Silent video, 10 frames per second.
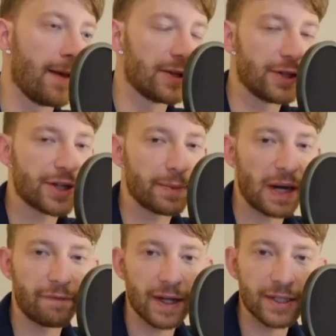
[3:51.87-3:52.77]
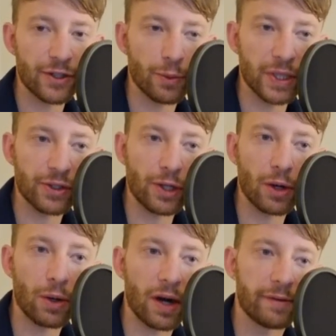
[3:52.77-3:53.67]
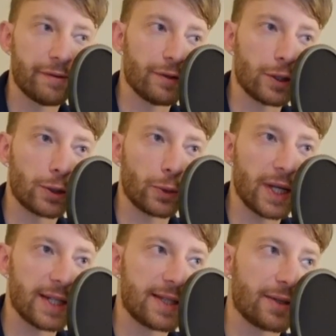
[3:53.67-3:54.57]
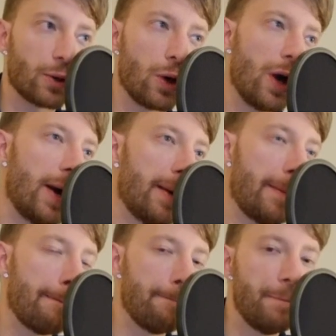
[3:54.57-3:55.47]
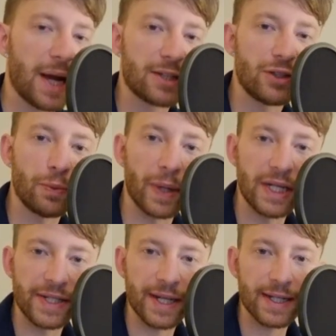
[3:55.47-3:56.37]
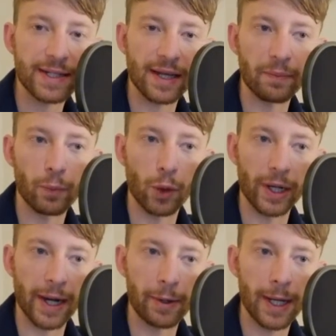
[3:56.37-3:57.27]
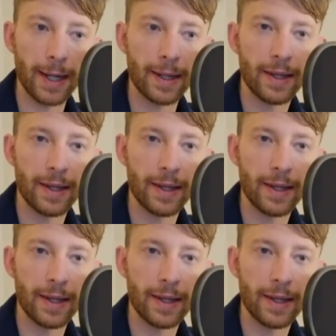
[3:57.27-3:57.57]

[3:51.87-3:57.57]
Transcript: Just the mere fact that you want to go off-grid or back to basics in Bulgaria